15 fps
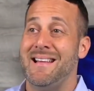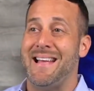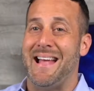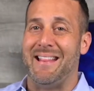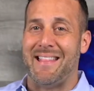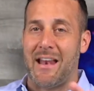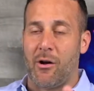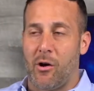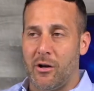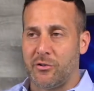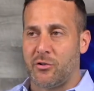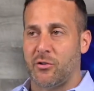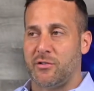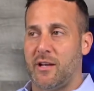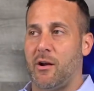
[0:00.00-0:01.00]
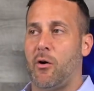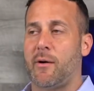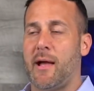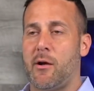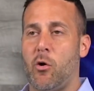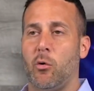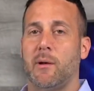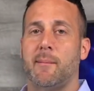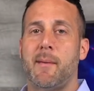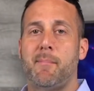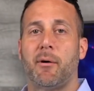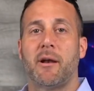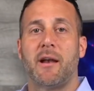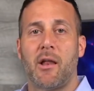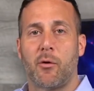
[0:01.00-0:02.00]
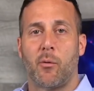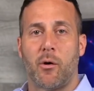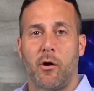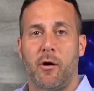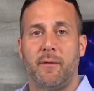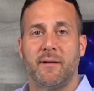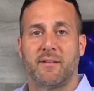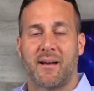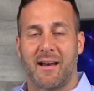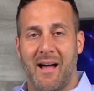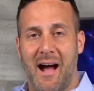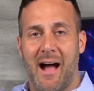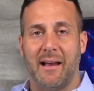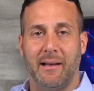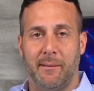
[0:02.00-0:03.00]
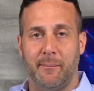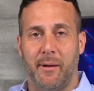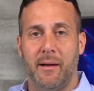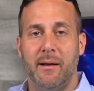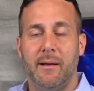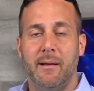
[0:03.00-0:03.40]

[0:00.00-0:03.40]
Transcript: And then I also said, okay, cool, let me put another one on that's got a high limit.